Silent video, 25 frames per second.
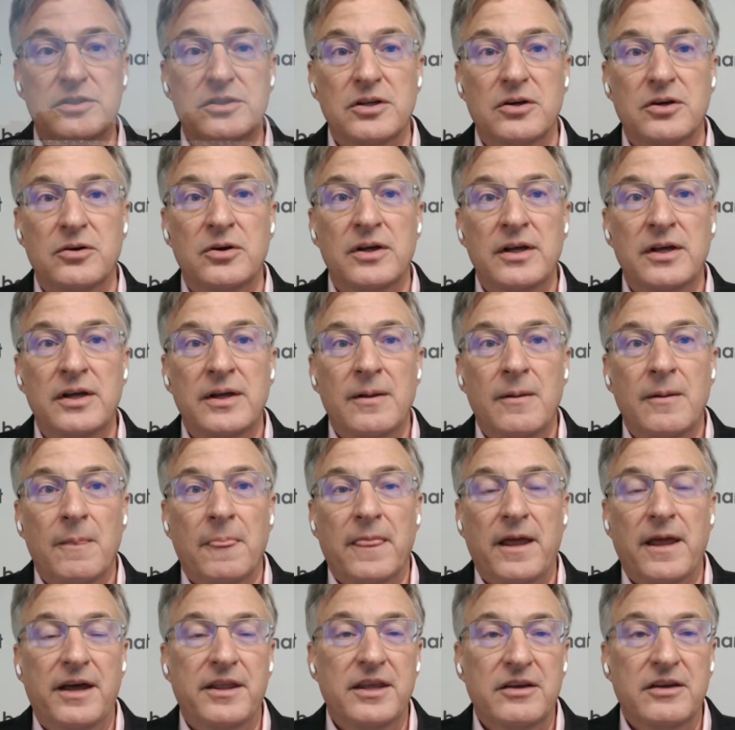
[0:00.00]
So
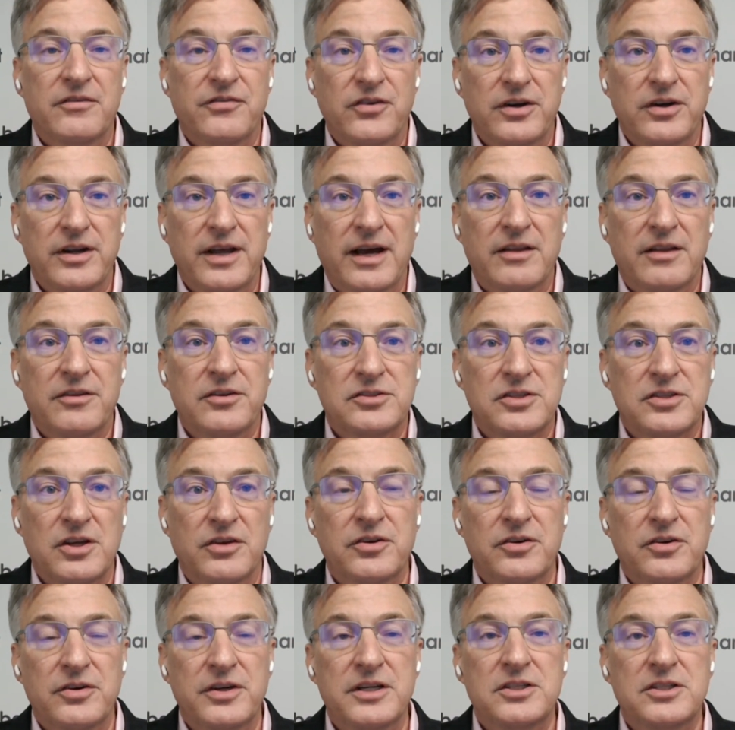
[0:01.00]
I think for now there's
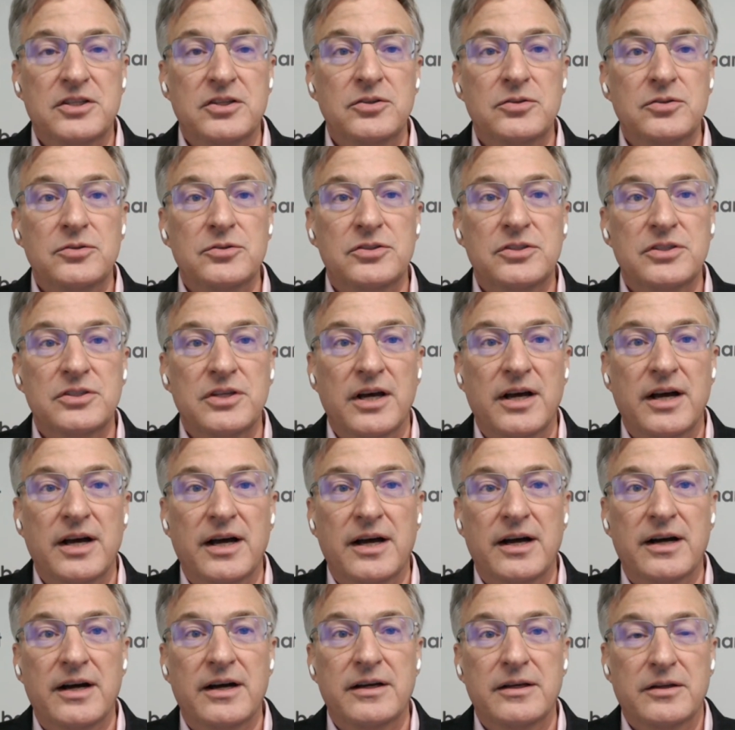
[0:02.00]
other issues
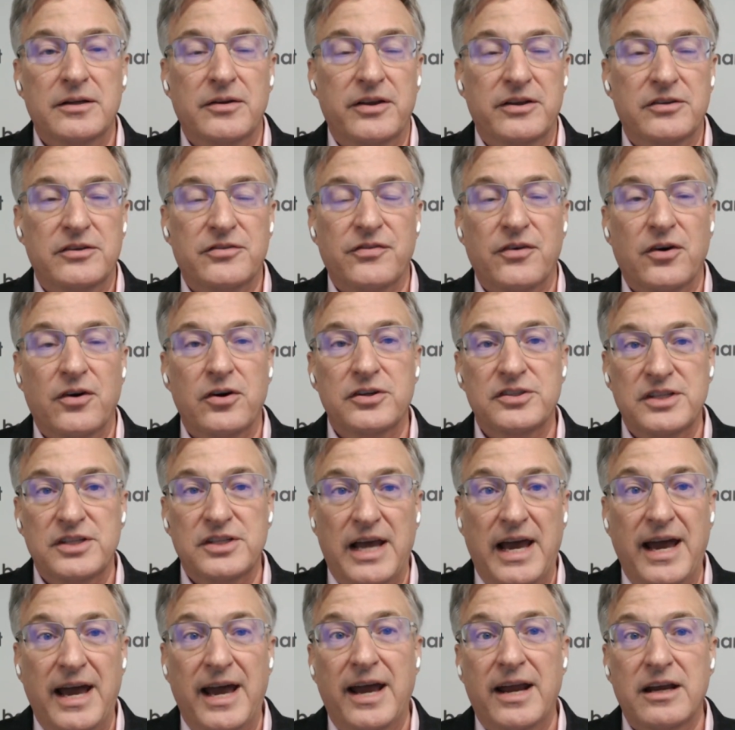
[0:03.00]
as far as
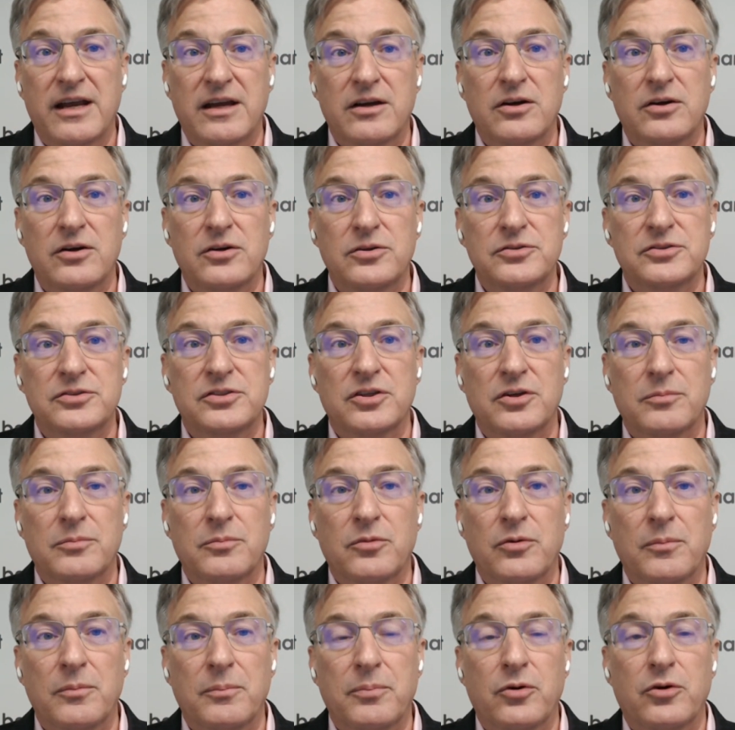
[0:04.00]
ag goes that are
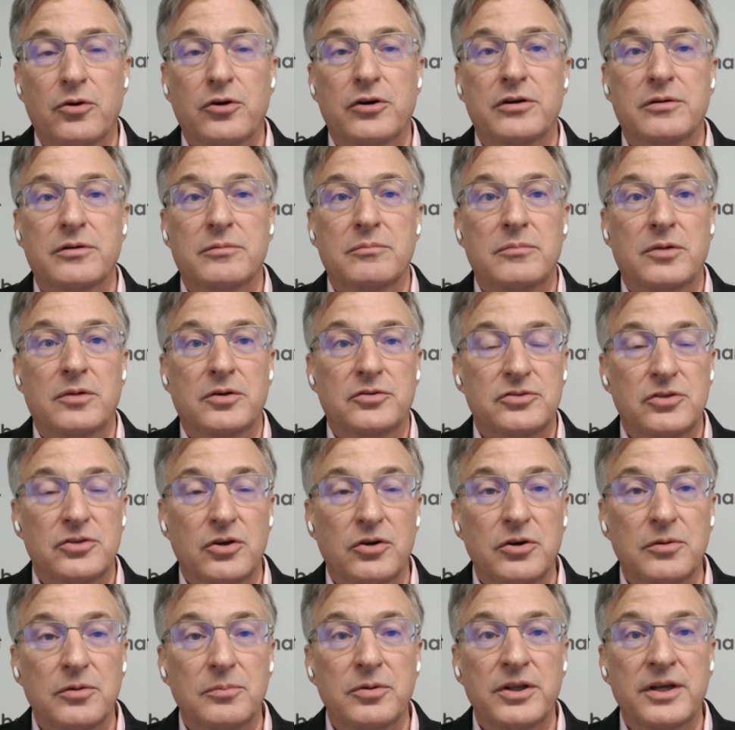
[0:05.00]
more important. Most
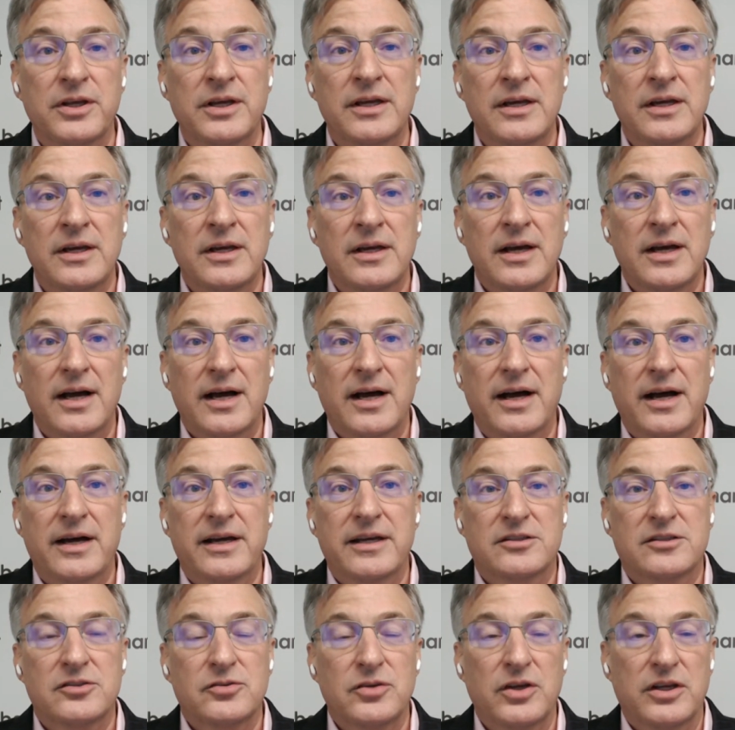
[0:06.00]
notably,
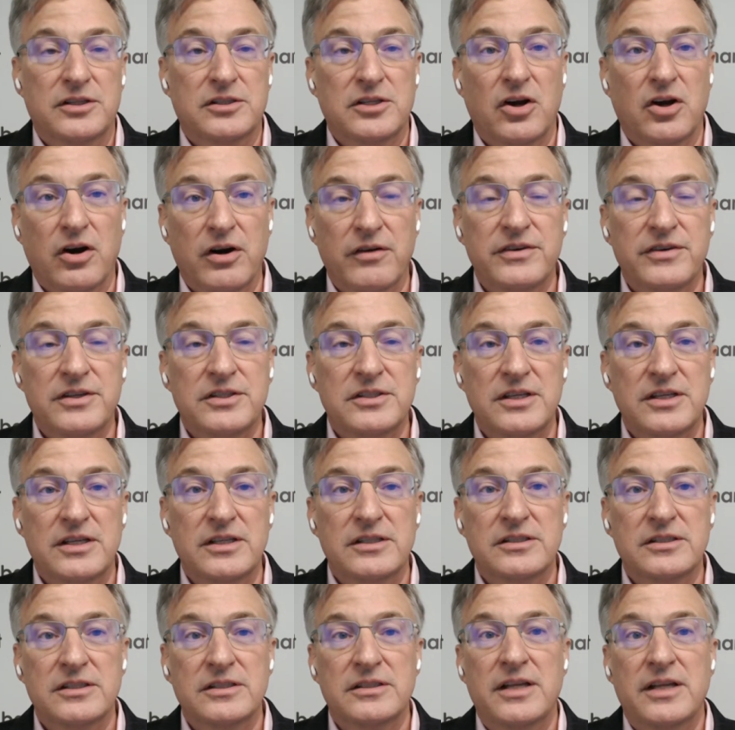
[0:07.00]
it's harvest
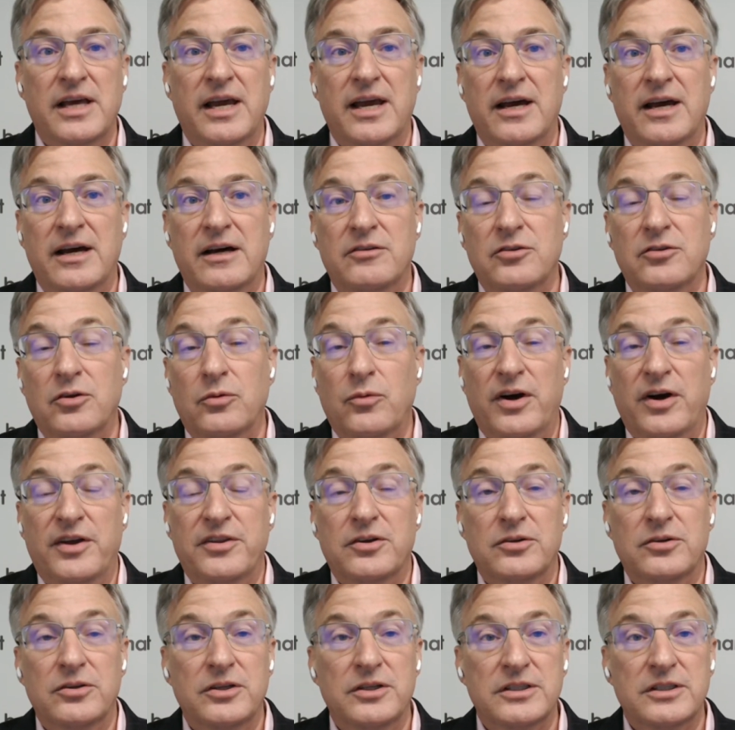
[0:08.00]
season, and the
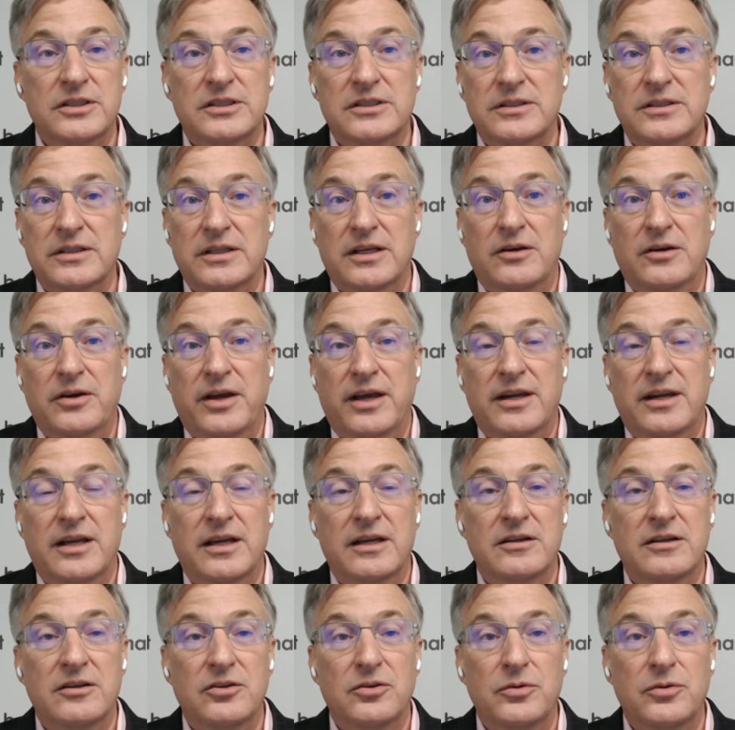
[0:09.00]
weather looks, heading
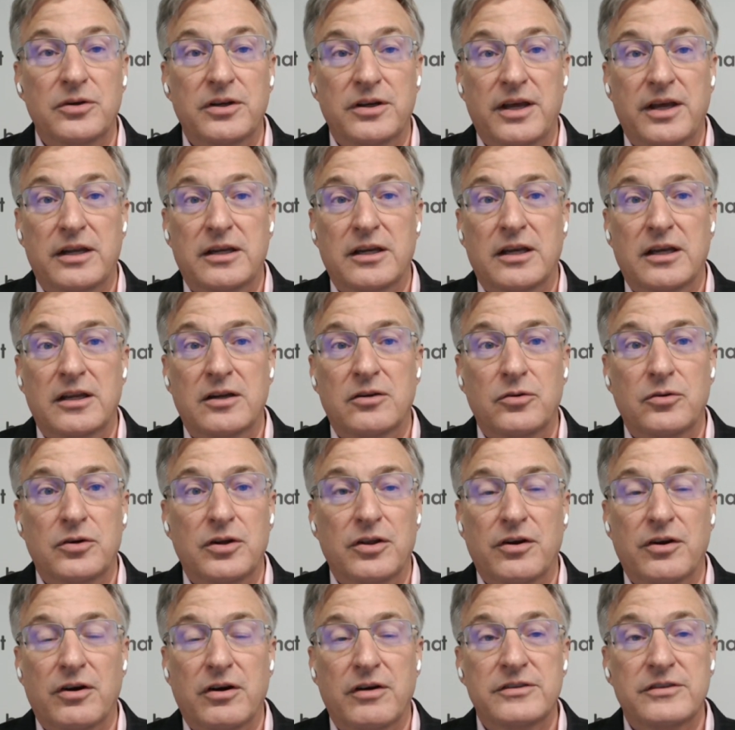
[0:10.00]
into
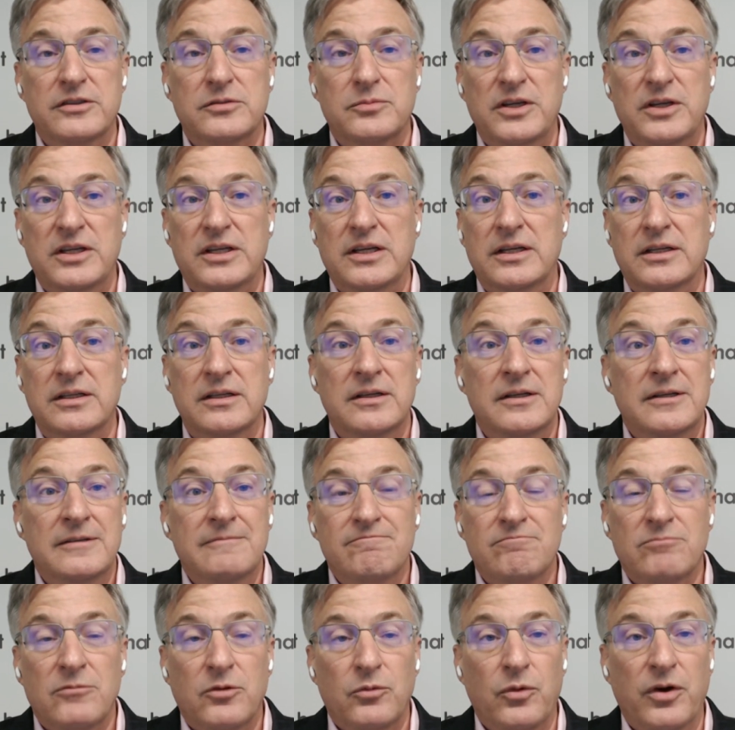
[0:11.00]
another harvest weekend,
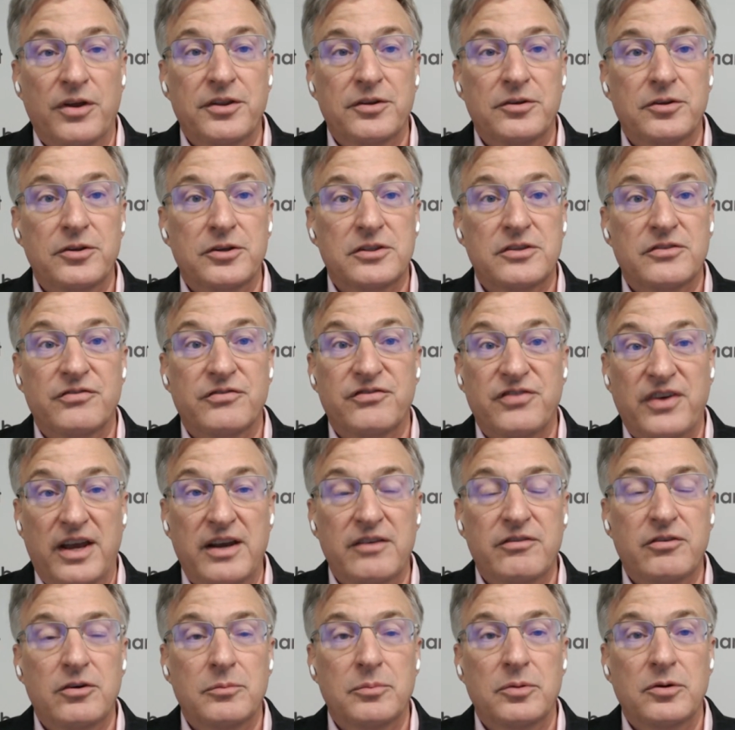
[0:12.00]
weather looks
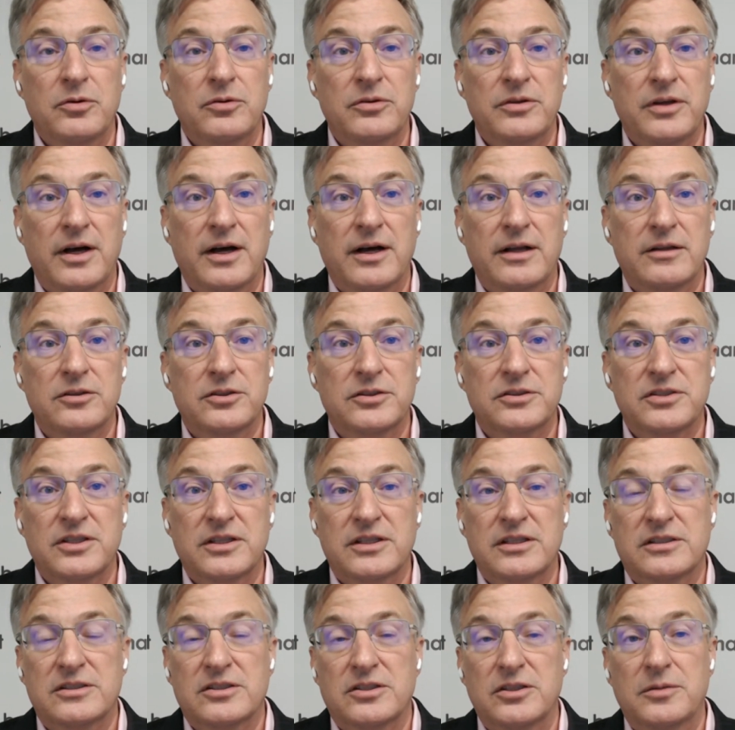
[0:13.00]
favorable. Looks
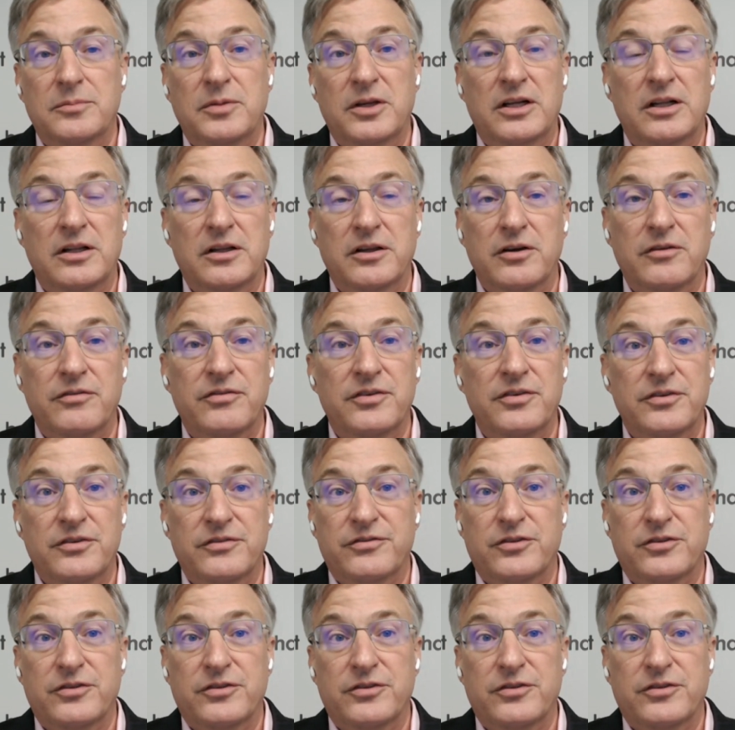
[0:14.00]
like it's going to be clear for the